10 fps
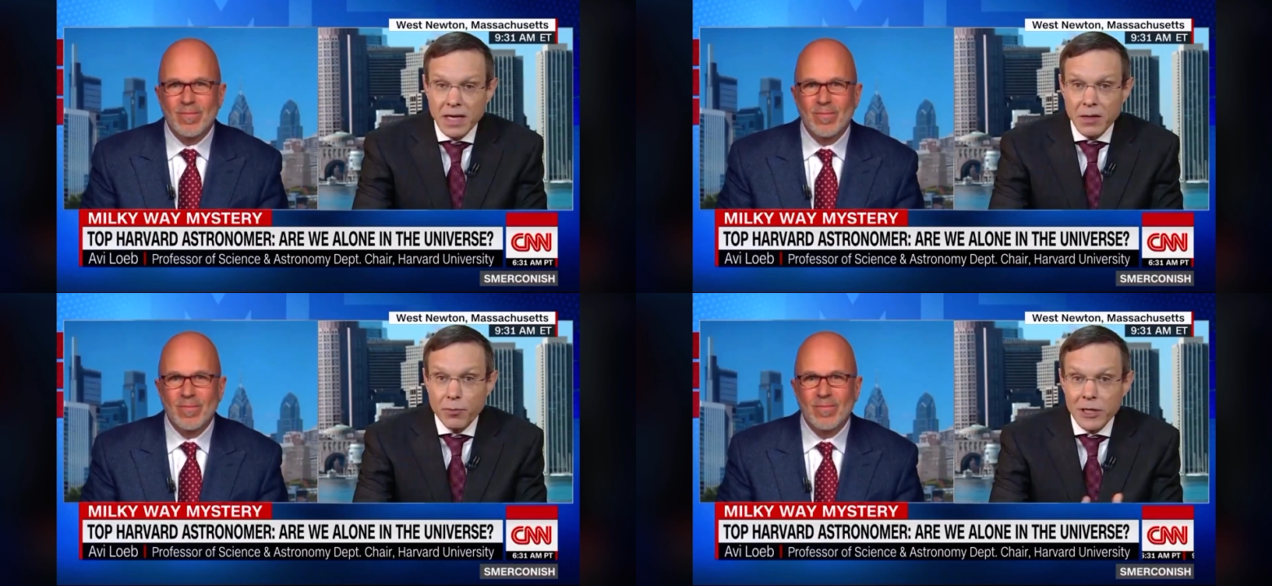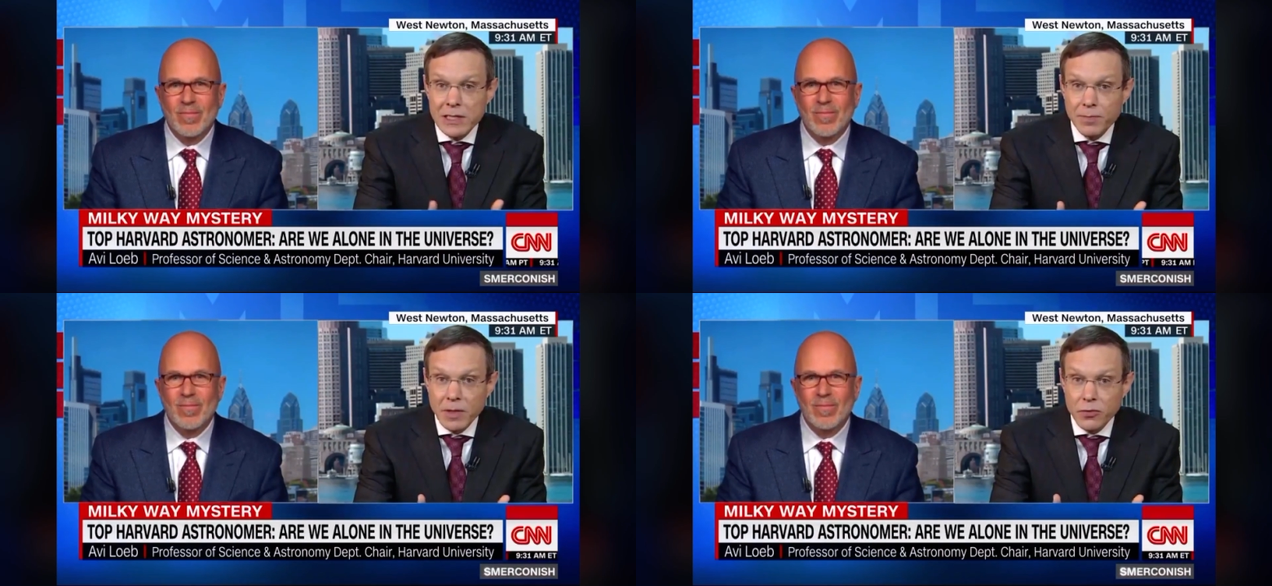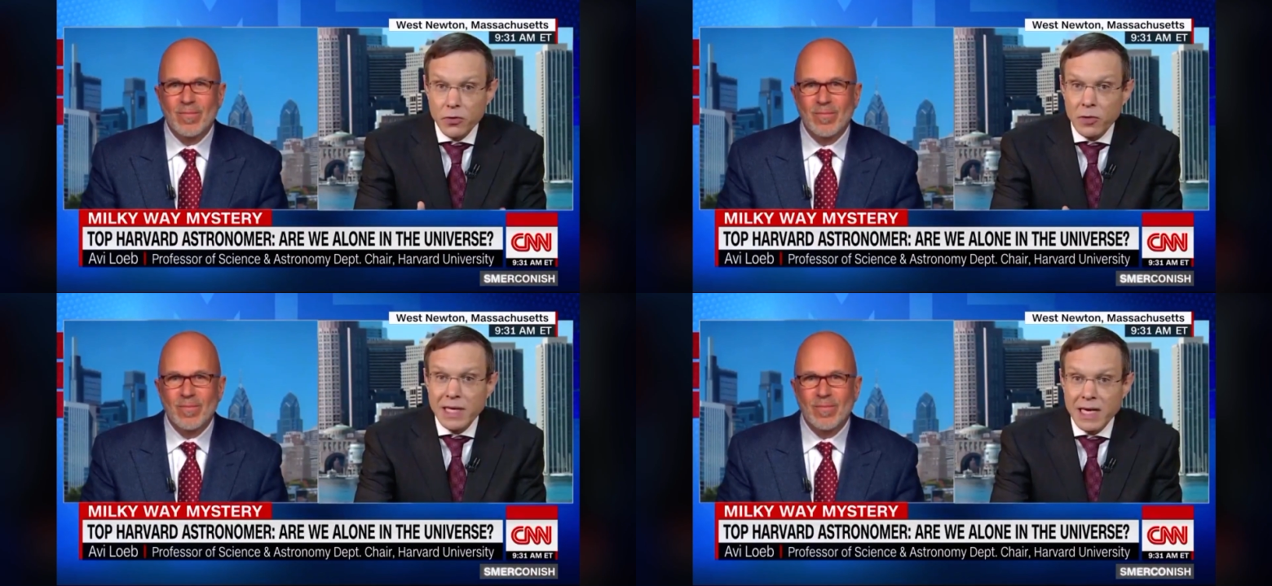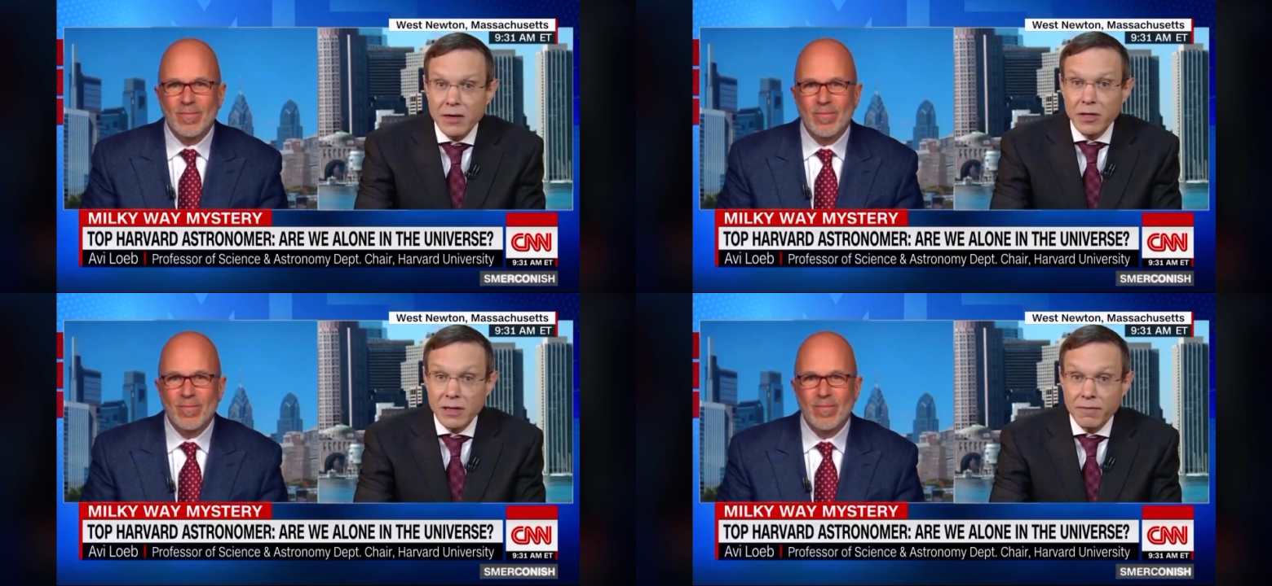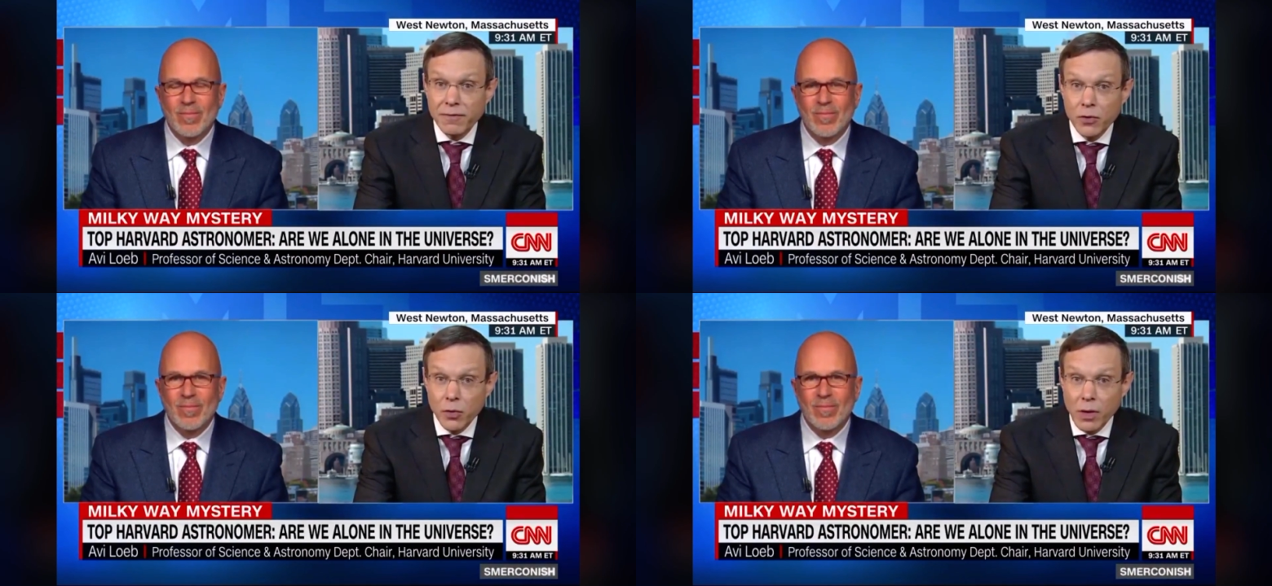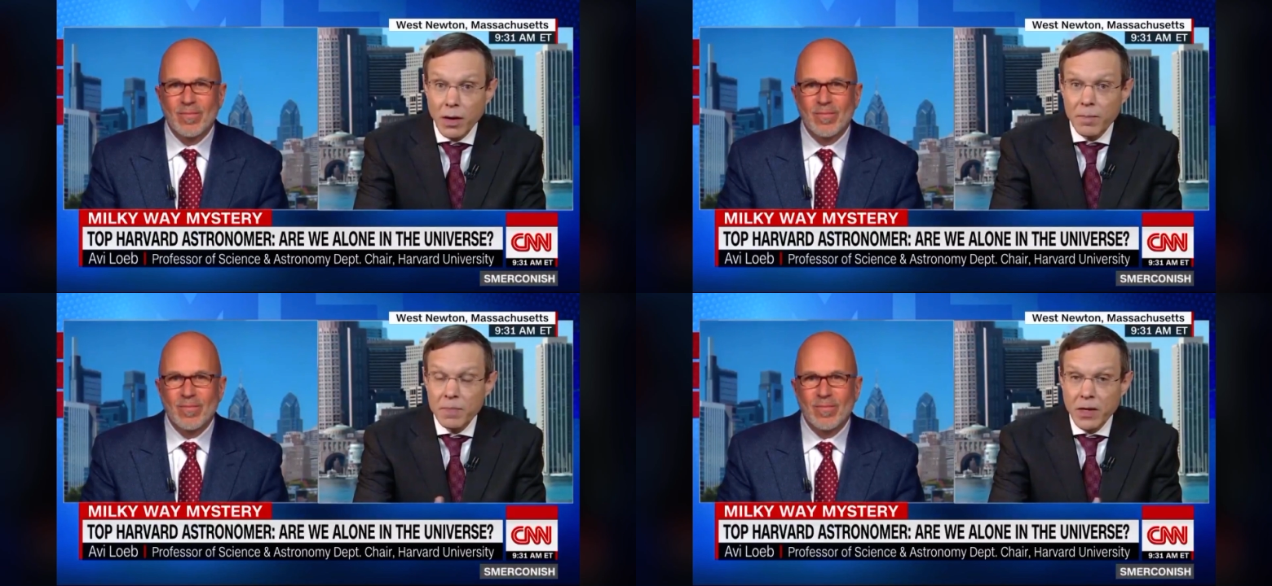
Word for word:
Speaker 1: In principle, you don't carry the fuel